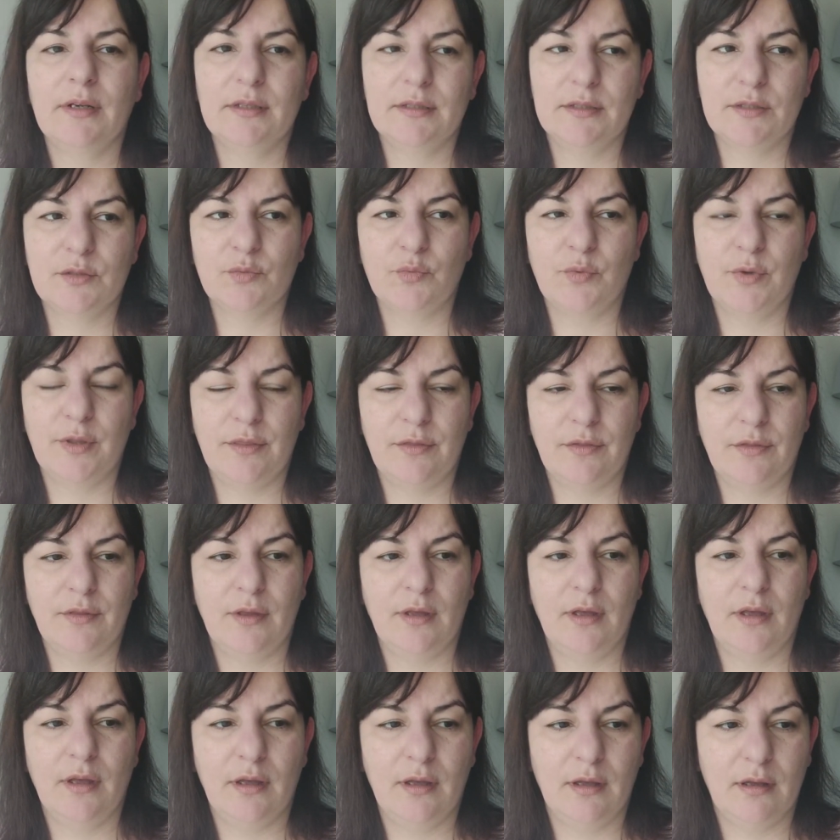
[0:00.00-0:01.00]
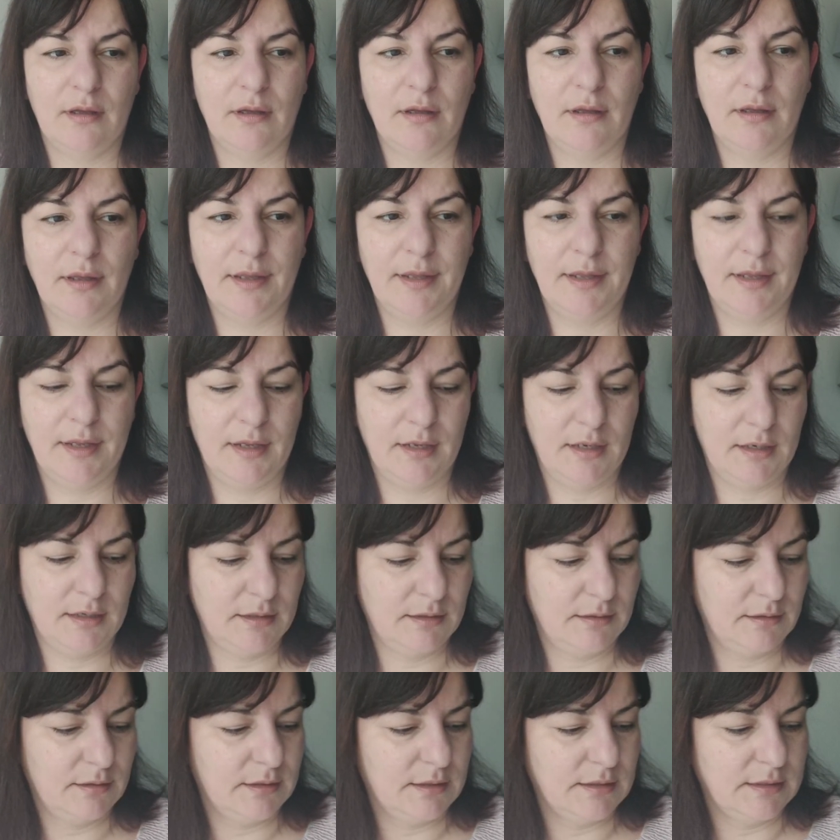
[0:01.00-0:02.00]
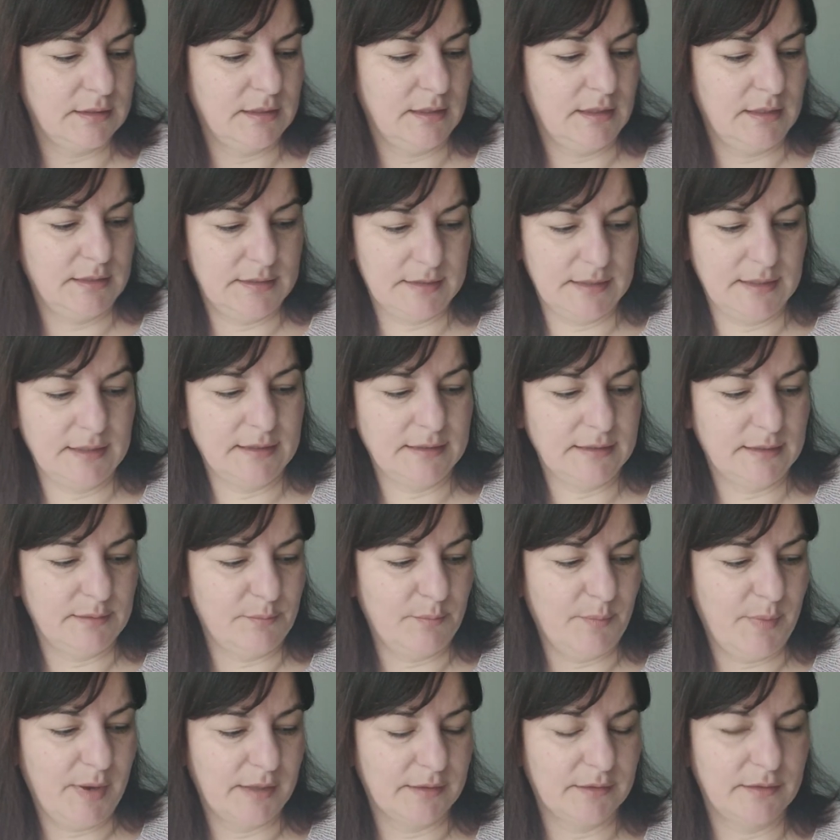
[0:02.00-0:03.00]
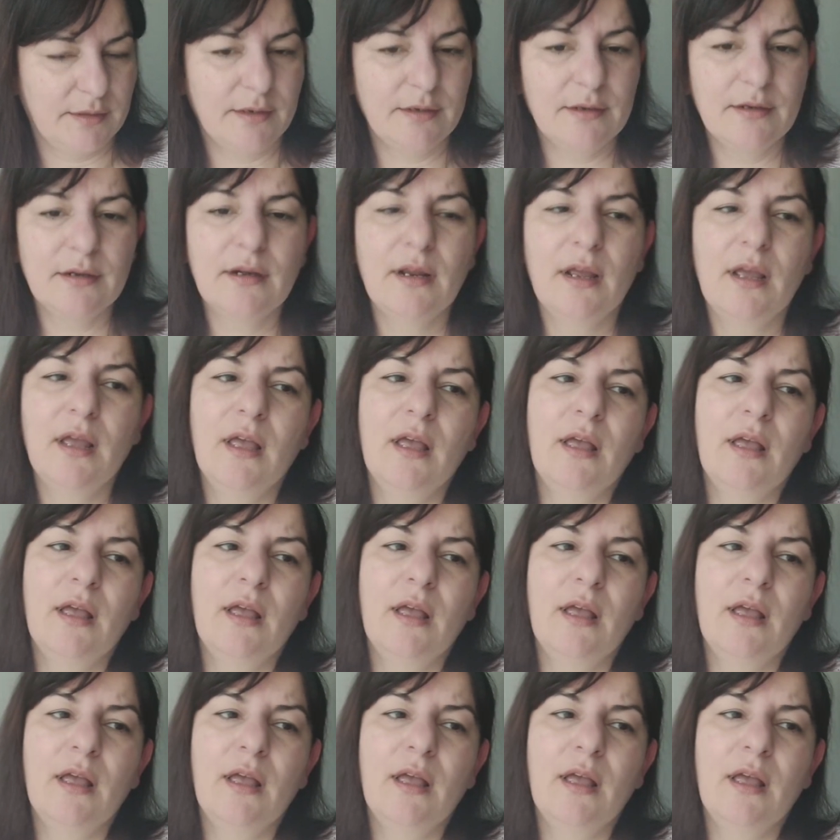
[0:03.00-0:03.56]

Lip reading: It's with it's a knitting pattern,